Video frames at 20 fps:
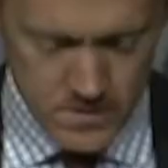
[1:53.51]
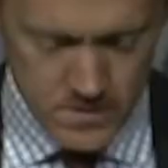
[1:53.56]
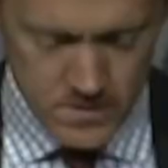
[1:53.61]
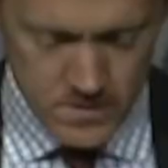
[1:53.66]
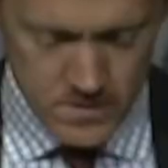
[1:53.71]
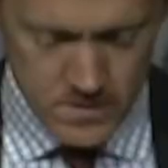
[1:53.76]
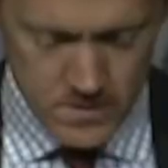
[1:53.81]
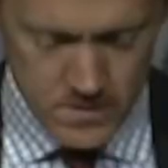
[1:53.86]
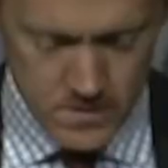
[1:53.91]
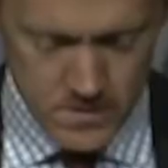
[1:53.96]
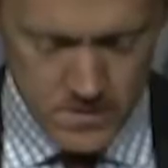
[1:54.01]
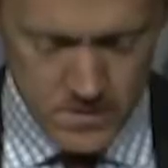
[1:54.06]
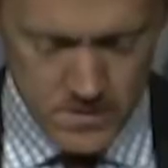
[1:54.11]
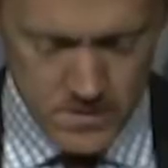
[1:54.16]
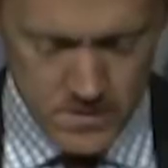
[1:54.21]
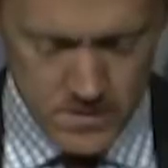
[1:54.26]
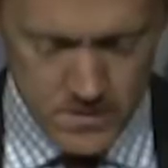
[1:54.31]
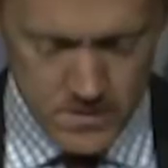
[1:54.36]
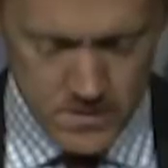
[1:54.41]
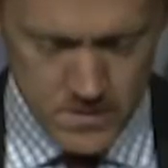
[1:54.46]

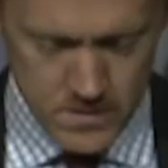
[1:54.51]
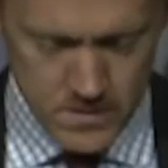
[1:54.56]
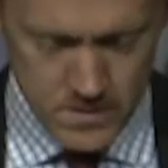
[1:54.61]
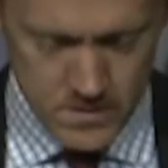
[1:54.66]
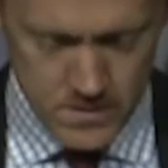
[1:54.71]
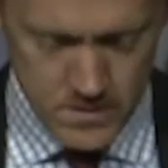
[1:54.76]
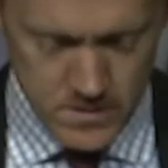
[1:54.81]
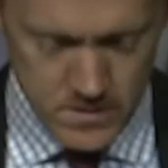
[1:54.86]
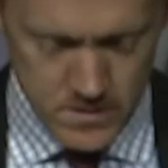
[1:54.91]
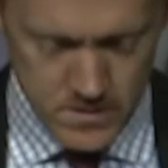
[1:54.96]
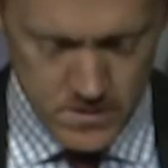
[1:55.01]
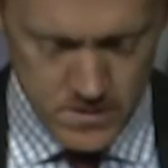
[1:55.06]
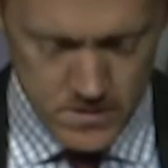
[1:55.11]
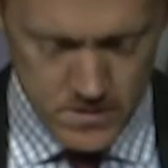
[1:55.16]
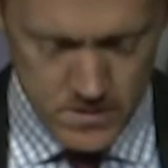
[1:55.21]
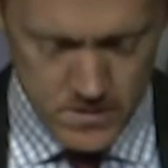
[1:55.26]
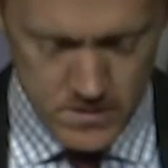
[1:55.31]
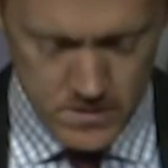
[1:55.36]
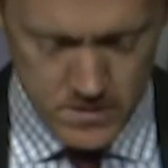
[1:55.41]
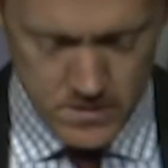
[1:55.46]

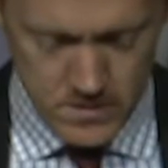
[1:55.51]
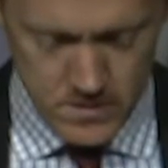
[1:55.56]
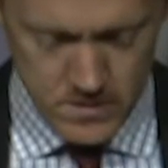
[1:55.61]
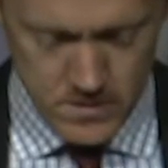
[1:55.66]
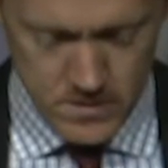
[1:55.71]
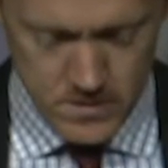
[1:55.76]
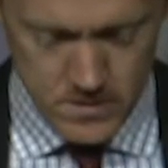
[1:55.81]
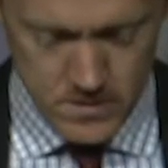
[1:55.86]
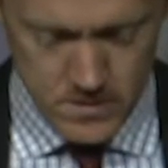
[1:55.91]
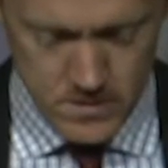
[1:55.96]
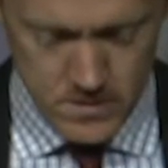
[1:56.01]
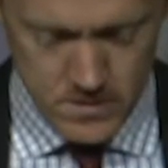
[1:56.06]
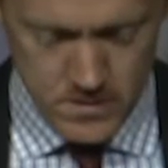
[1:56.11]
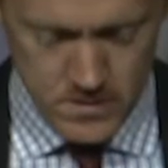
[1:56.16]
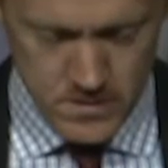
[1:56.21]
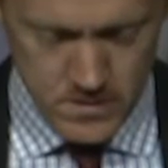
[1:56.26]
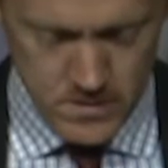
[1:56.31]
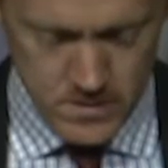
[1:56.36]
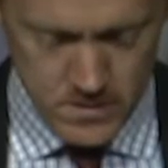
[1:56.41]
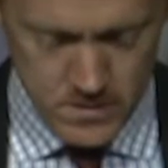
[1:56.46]

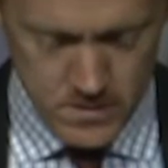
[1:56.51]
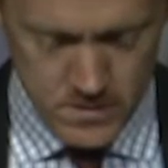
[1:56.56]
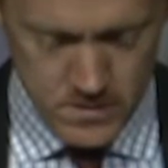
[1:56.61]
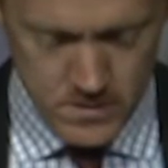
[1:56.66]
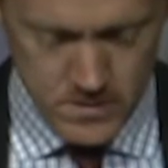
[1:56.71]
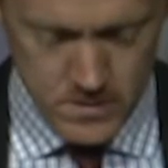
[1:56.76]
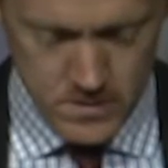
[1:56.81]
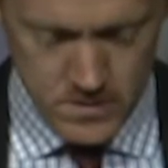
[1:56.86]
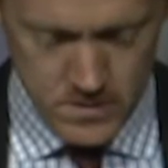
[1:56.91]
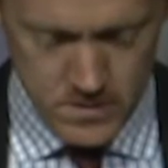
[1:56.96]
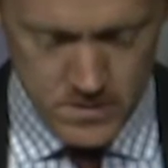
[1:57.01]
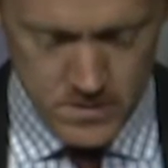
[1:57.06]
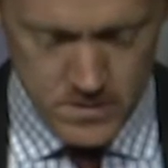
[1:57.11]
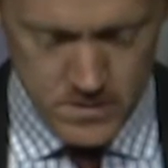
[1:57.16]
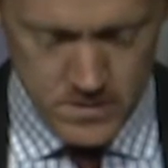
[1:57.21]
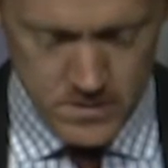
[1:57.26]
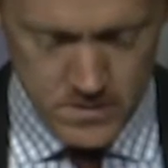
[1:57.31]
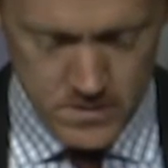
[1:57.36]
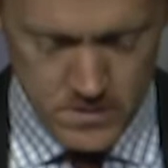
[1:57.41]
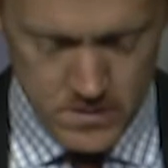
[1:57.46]

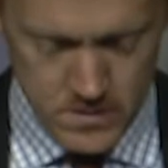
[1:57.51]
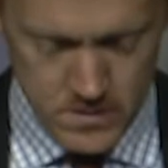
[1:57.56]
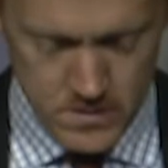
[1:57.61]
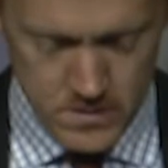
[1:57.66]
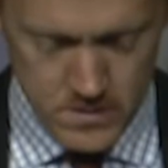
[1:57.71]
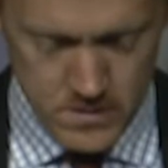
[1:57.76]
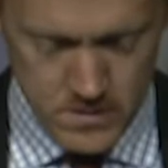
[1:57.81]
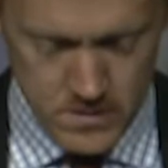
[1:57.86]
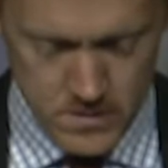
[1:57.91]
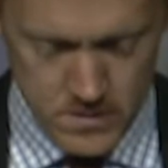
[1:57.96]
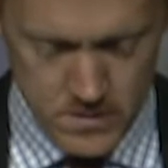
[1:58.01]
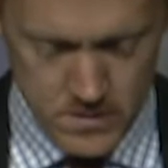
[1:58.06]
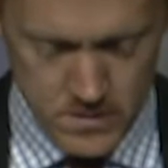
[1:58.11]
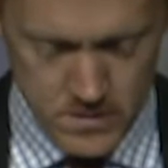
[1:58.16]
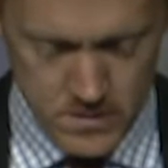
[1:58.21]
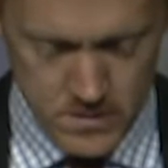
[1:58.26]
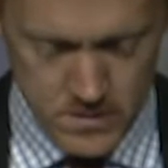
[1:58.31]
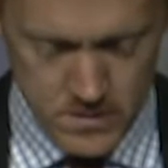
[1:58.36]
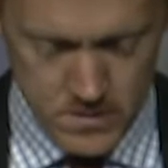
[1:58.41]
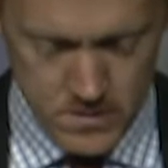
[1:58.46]

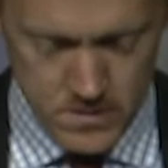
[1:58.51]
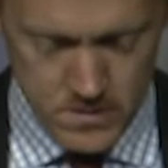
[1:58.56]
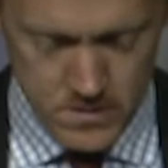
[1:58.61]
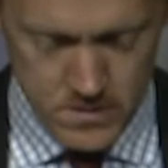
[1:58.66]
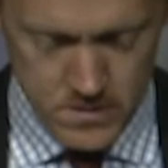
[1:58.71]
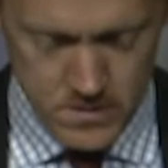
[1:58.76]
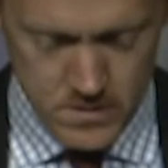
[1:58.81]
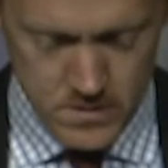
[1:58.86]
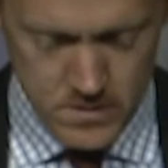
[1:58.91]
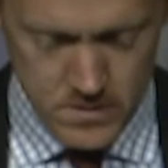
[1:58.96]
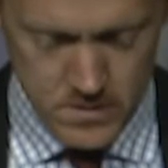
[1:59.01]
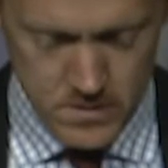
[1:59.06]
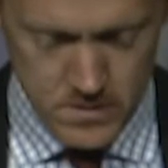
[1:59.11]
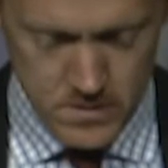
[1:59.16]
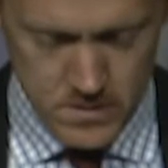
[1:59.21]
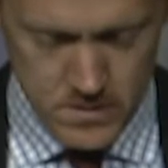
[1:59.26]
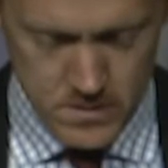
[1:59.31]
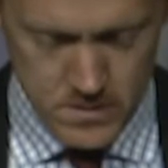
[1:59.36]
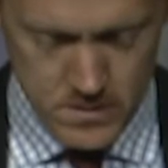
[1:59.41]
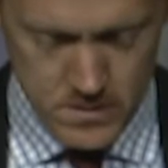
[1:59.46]

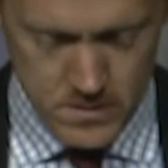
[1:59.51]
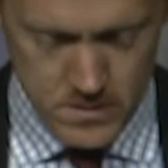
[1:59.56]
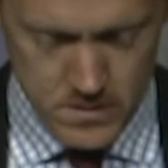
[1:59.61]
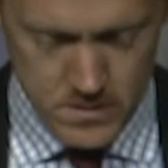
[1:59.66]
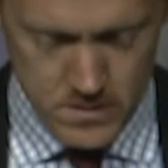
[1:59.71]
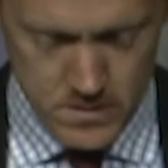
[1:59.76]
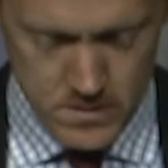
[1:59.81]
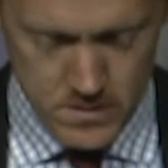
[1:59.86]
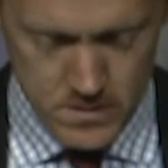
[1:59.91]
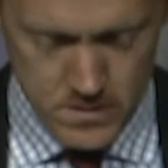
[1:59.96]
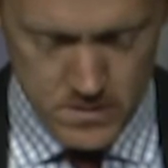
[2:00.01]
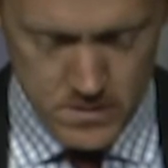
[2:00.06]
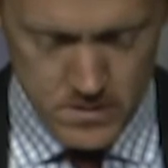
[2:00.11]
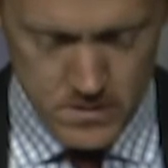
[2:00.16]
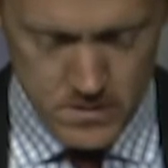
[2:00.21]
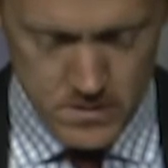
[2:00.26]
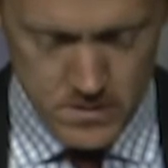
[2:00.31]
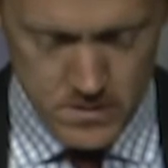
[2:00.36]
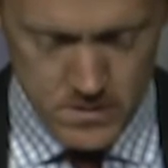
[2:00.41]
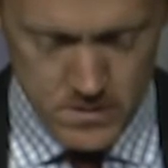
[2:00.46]

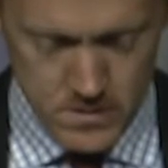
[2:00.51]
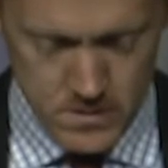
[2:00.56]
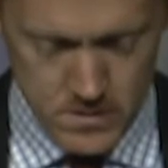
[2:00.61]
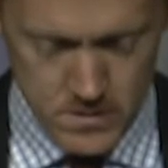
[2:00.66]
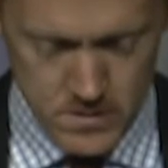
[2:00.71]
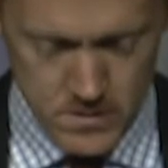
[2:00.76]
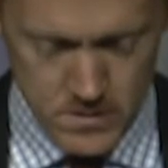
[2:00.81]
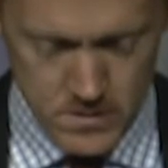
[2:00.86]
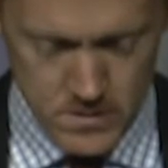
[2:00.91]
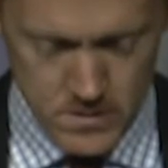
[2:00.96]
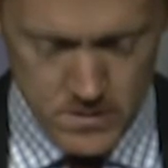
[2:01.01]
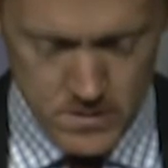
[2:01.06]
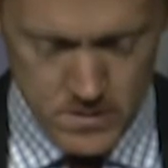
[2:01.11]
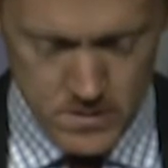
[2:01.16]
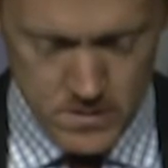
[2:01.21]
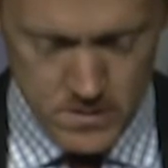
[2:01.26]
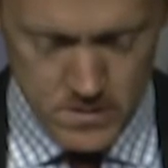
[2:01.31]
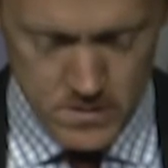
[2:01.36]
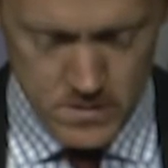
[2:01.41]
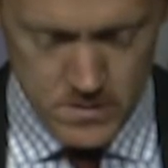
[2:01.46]
[no speech]